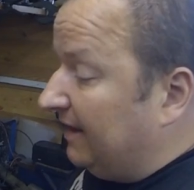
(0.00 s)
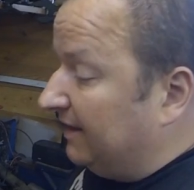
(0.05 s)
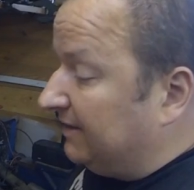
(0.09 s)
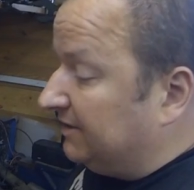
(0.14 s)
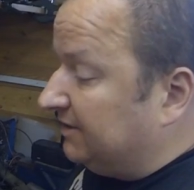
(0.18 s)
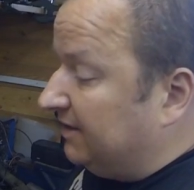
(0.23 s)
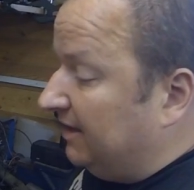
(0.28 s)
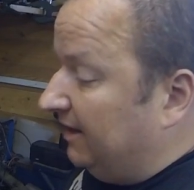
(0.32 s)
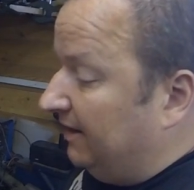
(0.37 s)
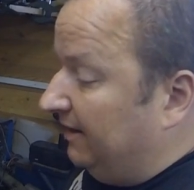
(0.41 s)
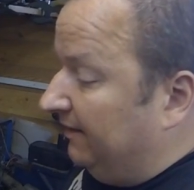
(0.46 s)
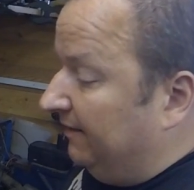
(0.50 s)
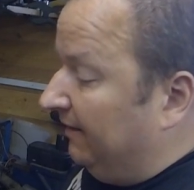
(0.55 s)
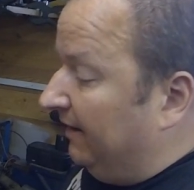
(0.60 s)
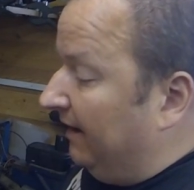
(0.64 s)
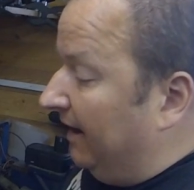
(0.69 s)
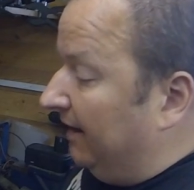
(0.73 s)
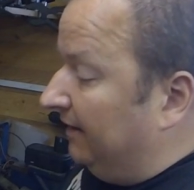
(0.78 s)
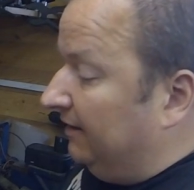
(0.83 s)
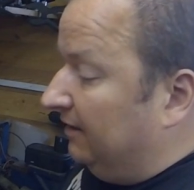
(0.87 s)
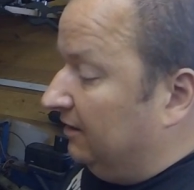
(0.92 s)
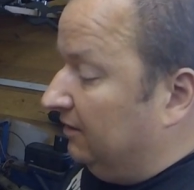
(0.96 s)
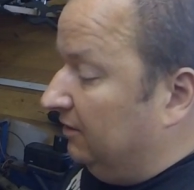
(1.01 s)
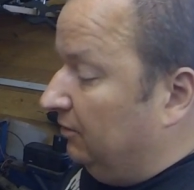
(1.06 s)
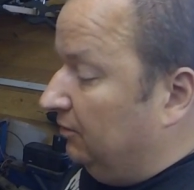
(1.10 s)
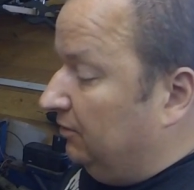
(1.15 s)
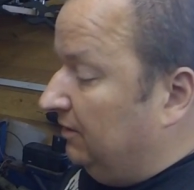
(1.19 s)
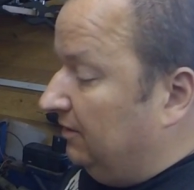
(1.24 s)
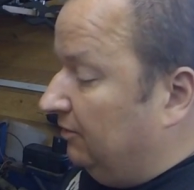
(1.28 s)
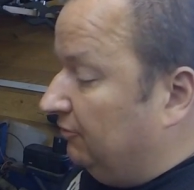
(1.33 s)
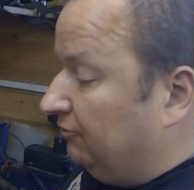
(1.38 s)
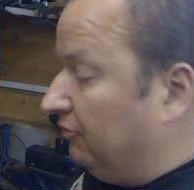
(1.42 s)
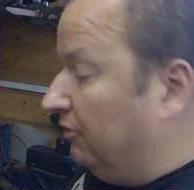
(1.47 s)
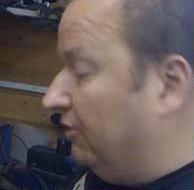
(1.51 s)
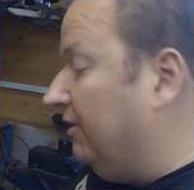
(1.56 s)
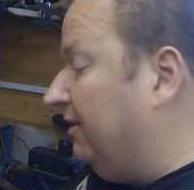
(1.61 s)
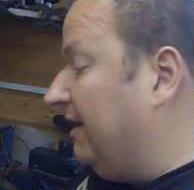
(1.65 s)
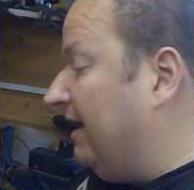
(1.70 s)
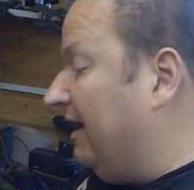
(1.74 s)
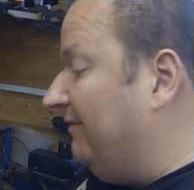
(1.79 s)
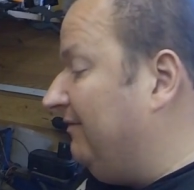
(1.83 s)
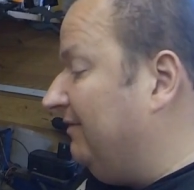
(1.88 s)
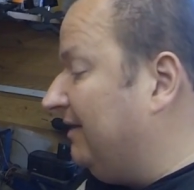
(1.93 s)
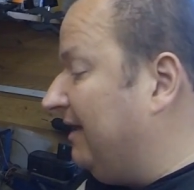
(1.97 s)
gasket and including a rocker
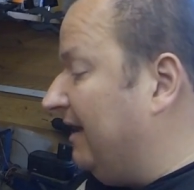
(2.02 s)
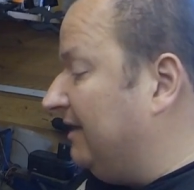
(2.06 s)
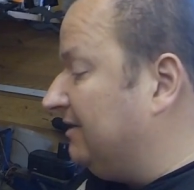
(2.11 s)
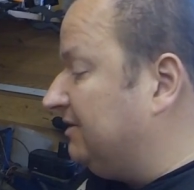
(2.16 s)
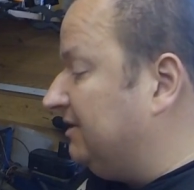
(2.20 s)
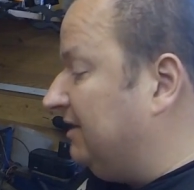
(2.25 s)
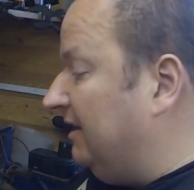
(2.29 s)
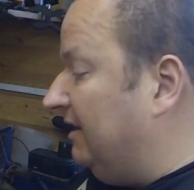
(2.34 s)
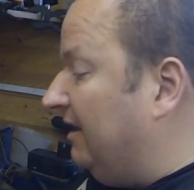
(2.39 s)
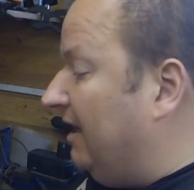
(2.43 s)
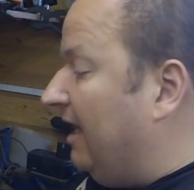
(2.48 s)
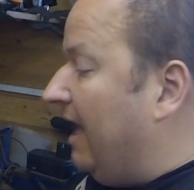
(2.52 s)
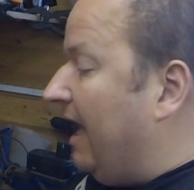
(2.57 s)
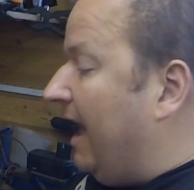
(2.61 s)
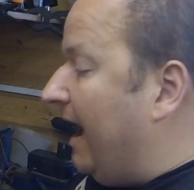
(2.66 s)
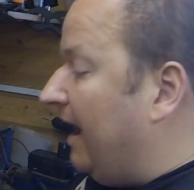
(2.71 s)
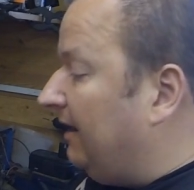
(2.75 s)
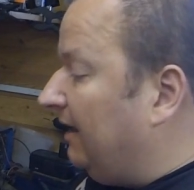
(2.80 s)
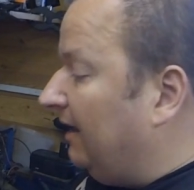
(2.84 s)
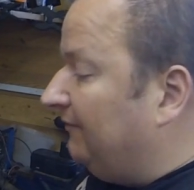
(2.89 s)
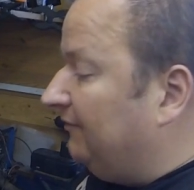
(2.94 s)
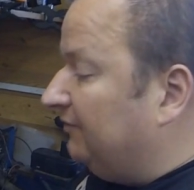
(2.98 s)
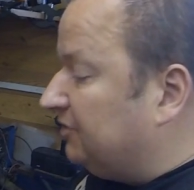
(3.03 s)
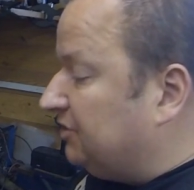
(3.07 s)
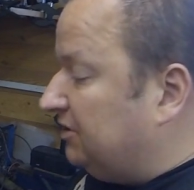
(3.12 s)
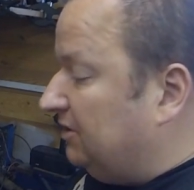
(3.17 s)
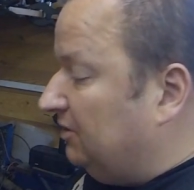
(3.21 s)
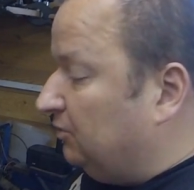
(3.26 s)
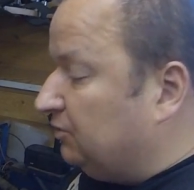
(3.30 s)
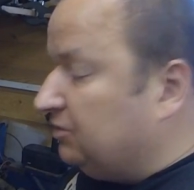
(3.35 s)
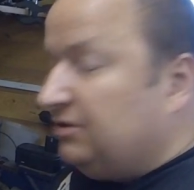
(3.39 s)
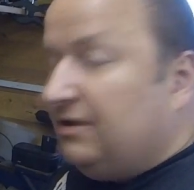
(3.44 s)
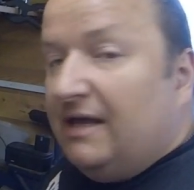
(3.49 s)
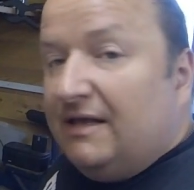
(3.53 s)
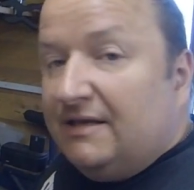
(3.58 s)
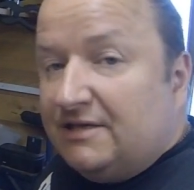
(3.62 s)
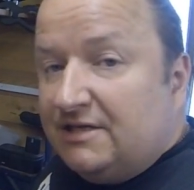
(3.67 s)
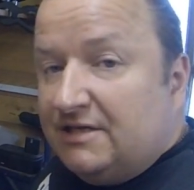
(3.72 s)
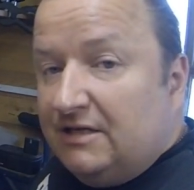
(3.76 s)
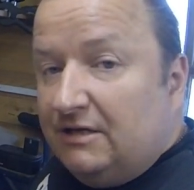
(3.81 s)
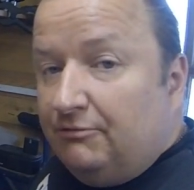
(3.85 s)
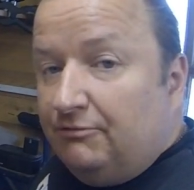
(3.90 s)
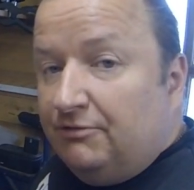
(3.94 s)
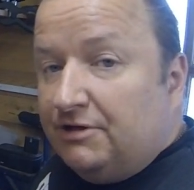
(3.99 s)
cover gasket and other seals and
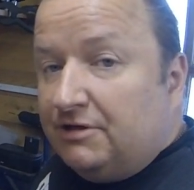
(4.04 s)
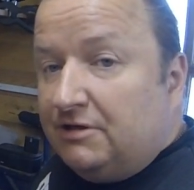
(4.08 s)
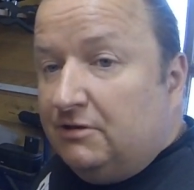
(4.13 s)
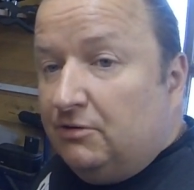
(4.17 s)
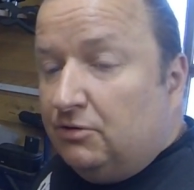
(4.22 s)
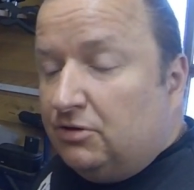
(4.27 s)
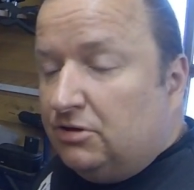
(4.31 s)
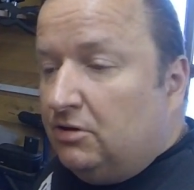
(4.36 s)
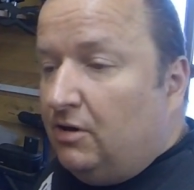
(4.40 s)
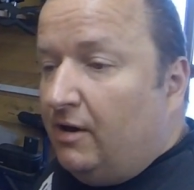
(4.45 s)
ancillary seals,